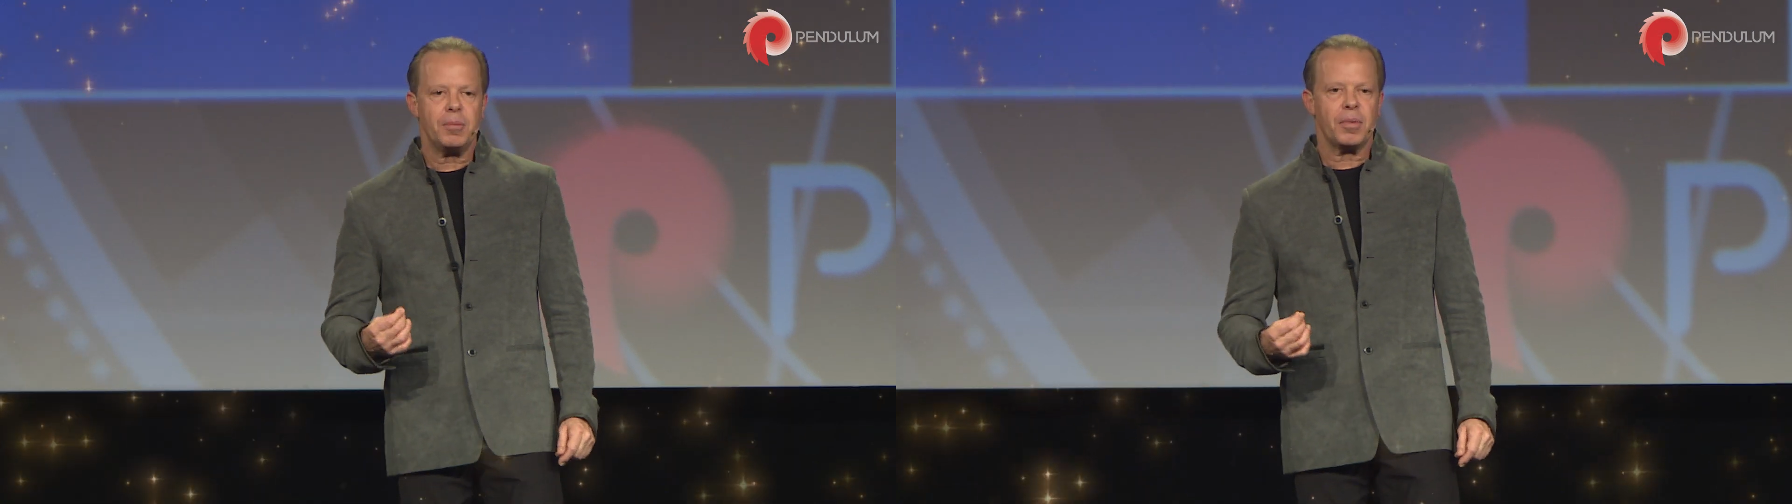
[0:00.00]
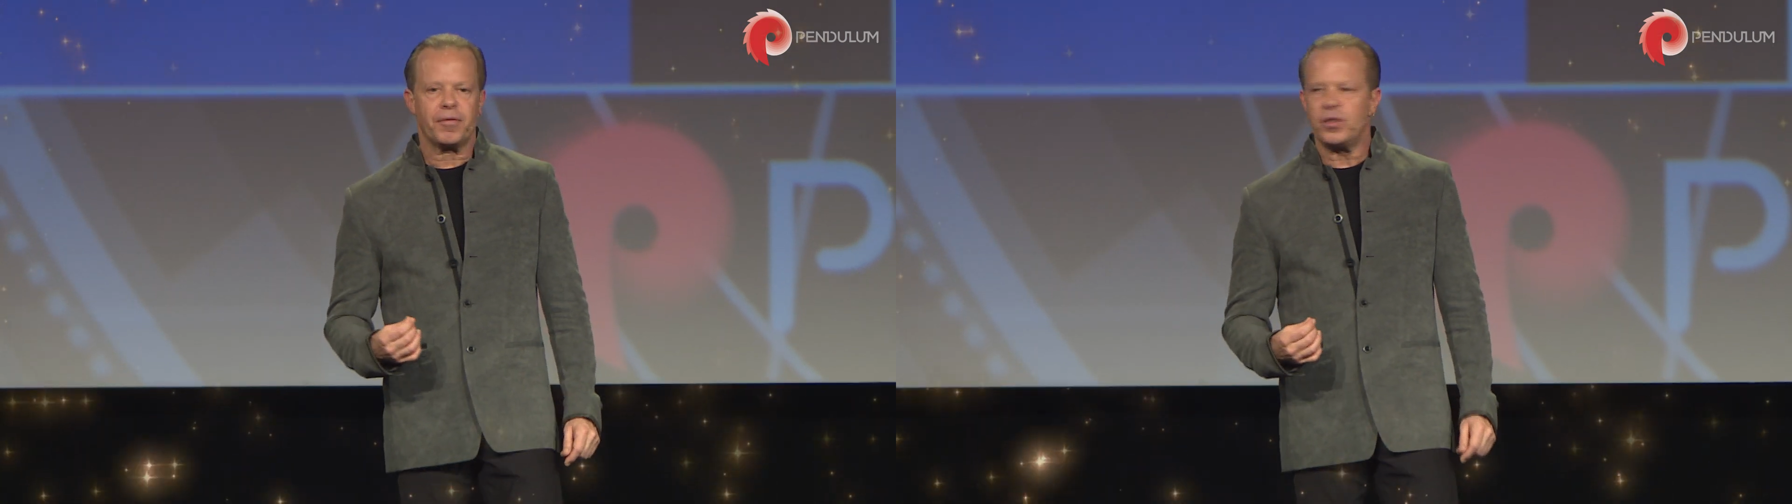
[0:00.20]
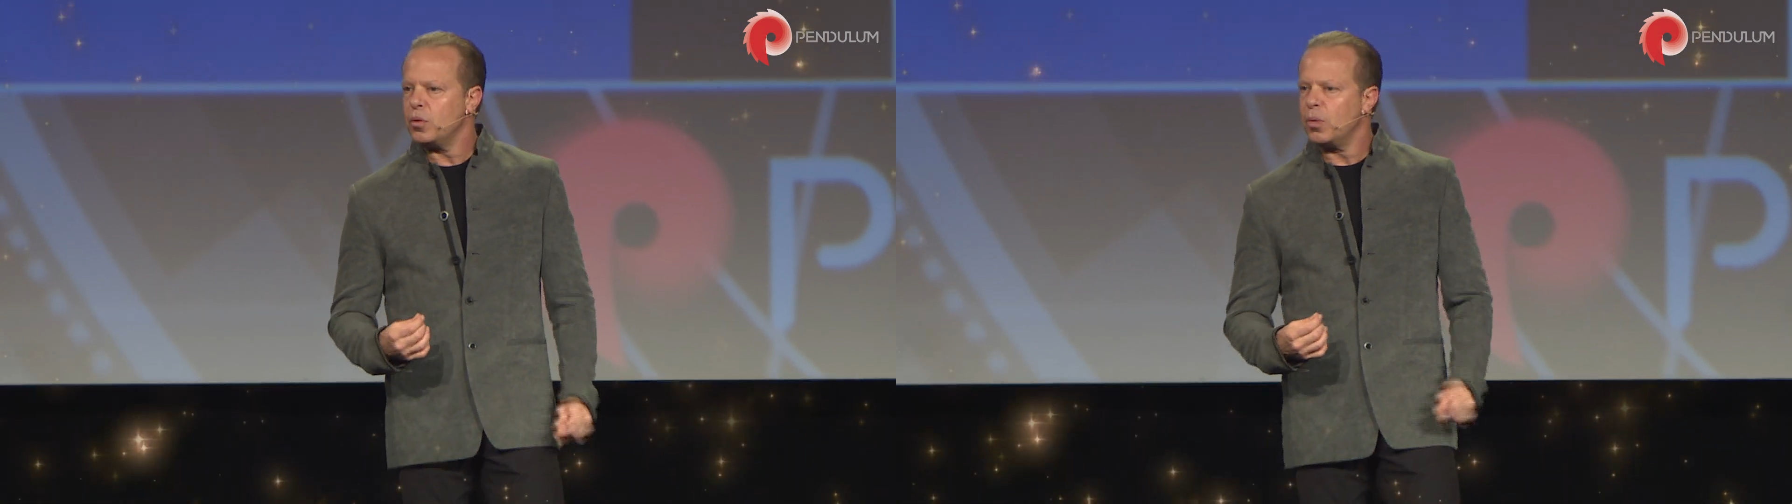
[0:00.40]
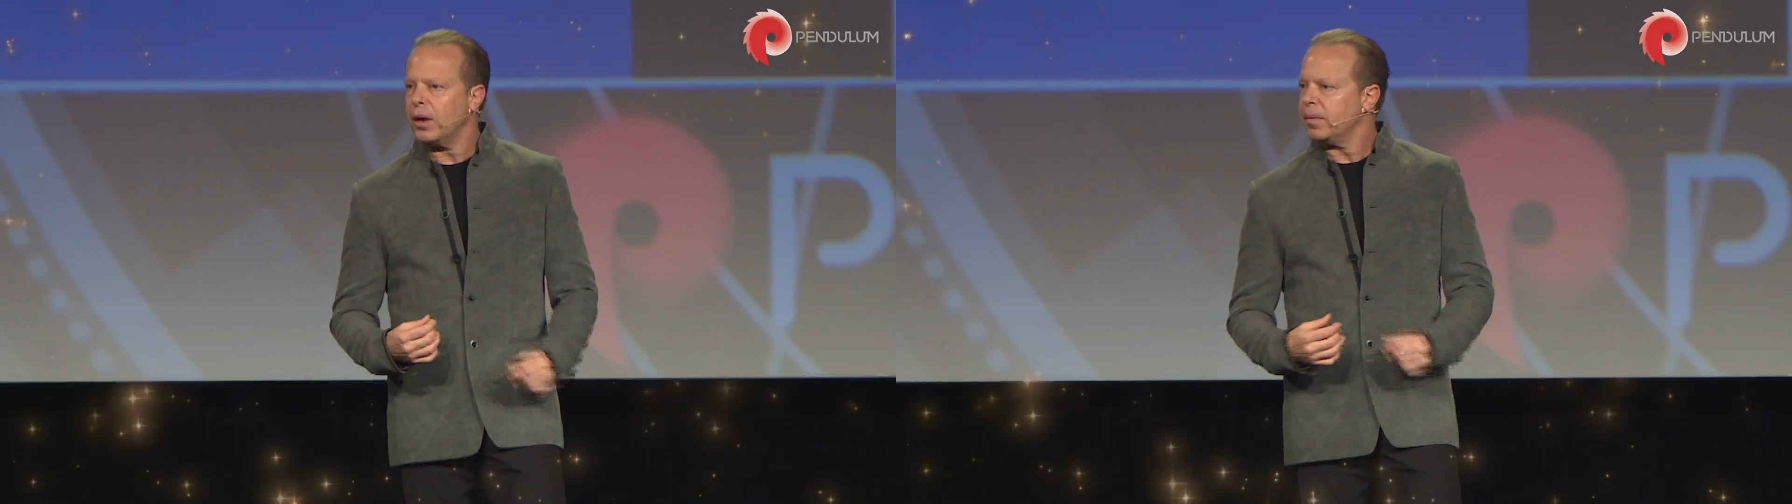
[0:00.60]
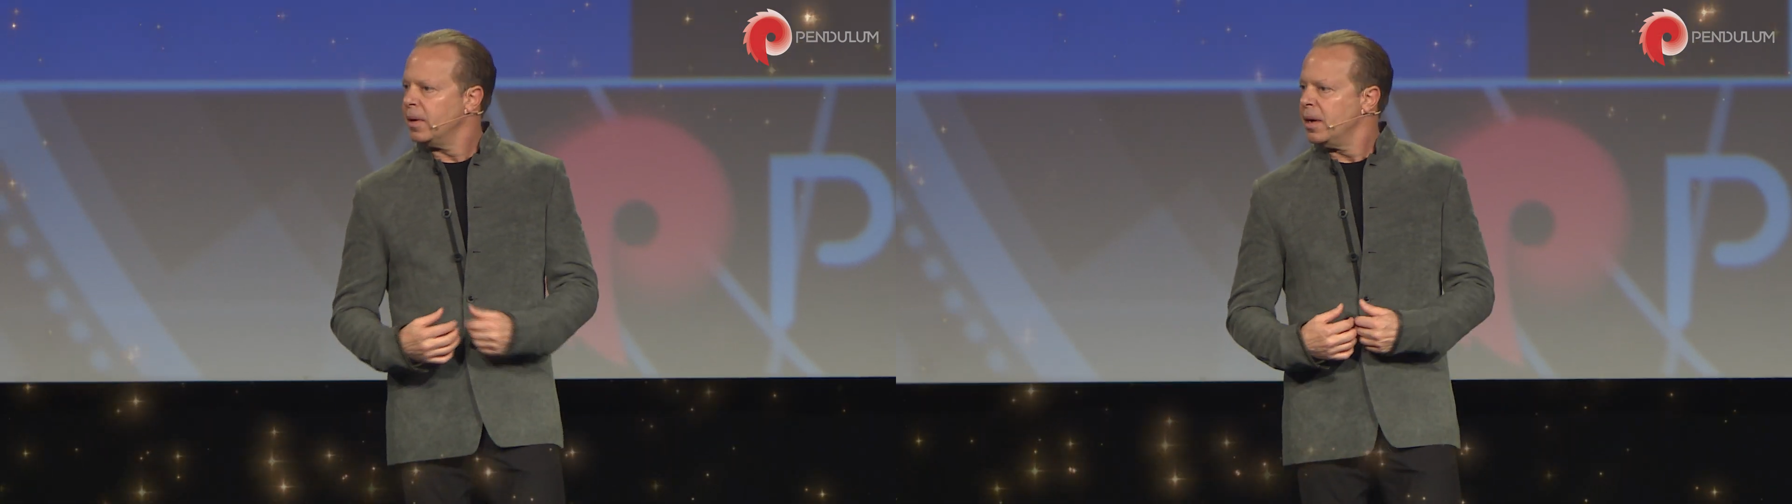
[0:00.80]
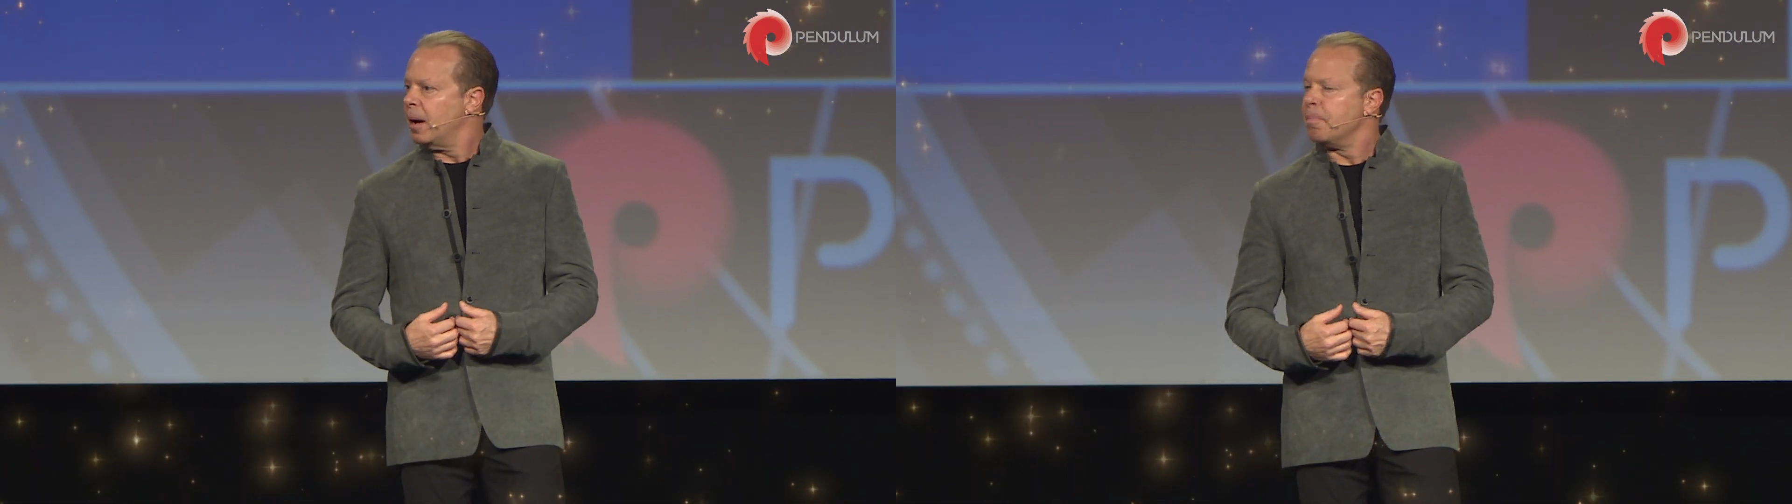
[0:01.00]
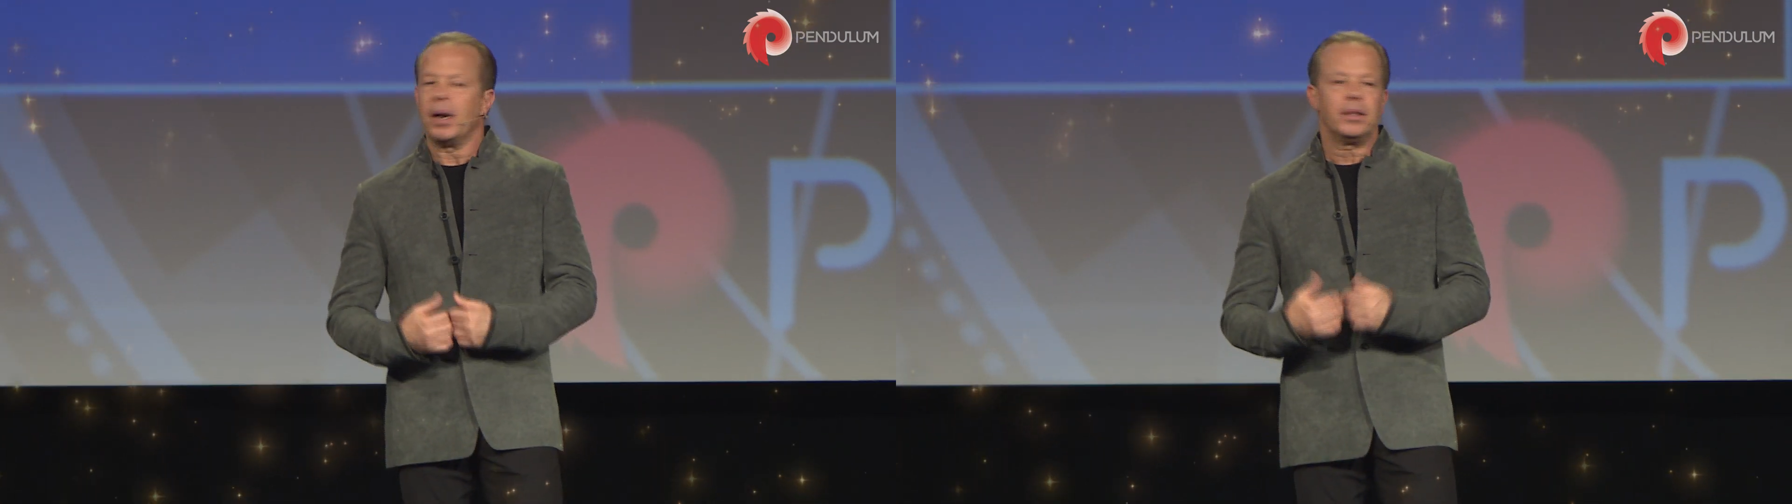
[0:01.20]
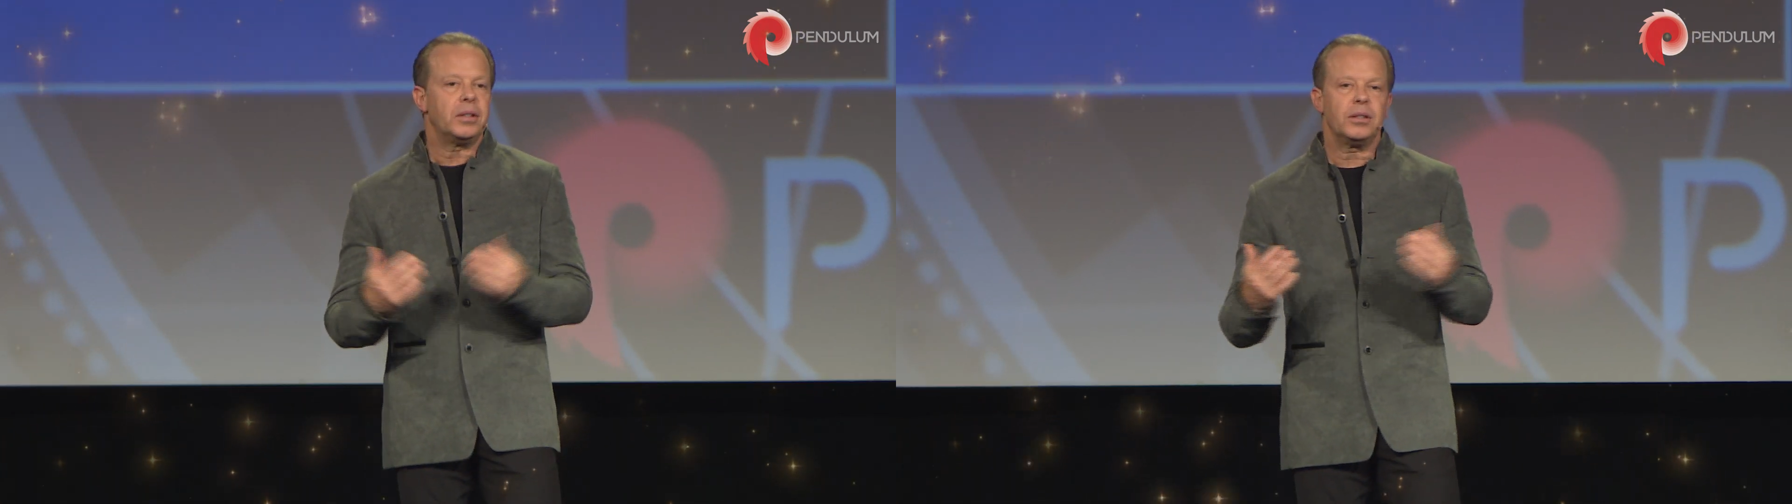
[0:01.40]
if you want
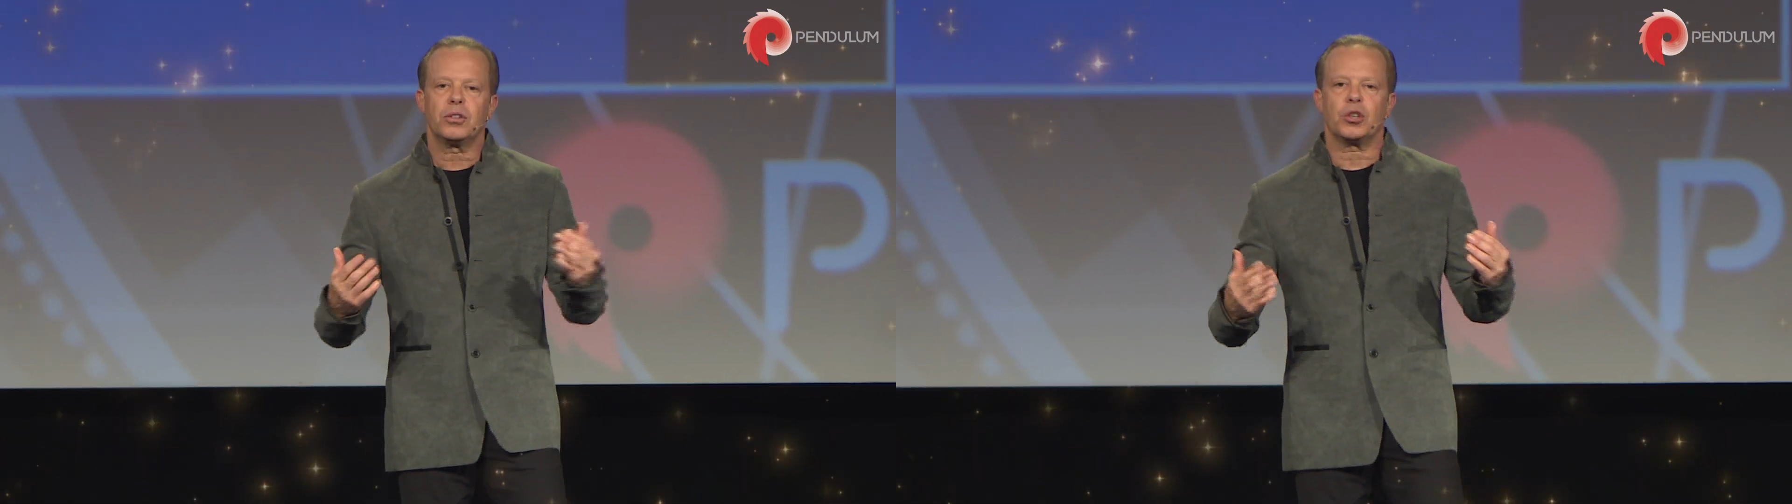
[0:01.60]
abundance